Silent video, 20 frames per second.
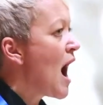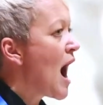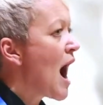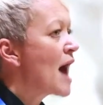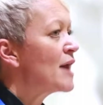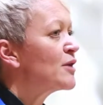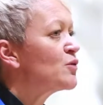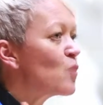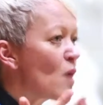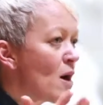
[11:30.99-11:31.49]

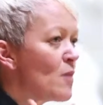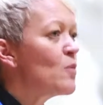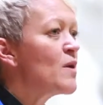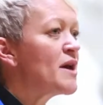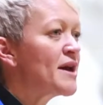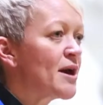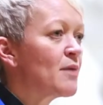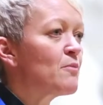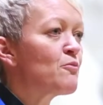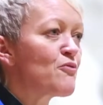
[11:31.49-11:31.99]
And when
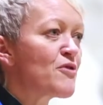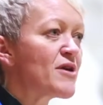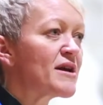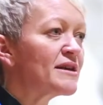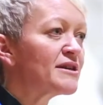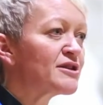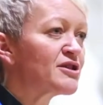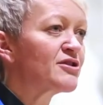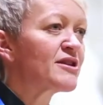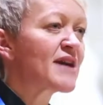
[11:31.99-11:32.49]
we can
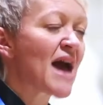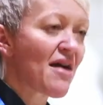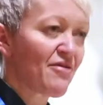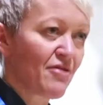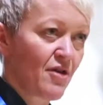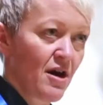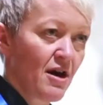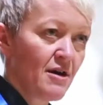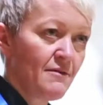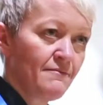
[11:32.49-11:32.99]
bring
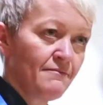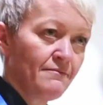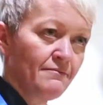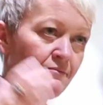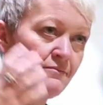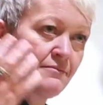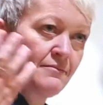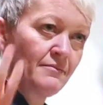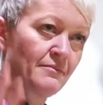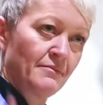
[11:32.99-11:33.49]
together
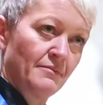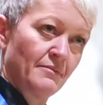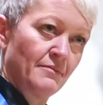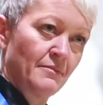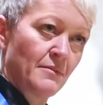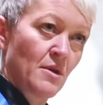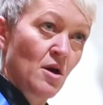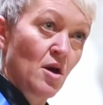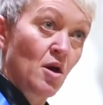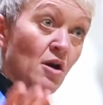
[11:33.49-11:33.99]

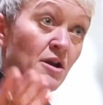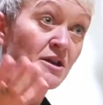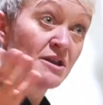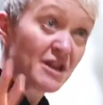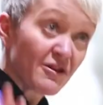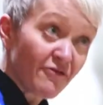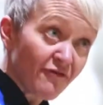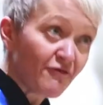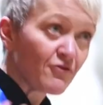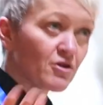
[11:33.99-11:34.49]

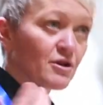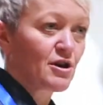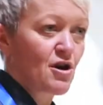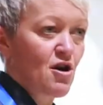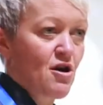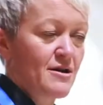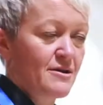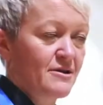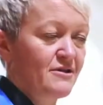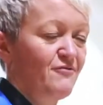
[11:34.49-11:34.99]
different
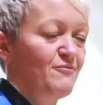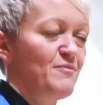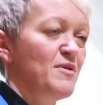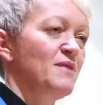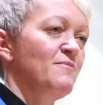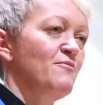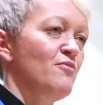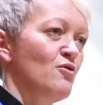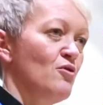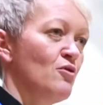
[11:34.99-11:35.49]
kinds of
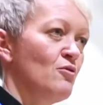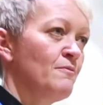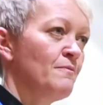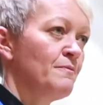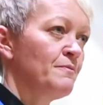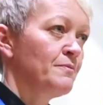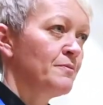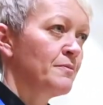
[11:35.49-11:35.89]
people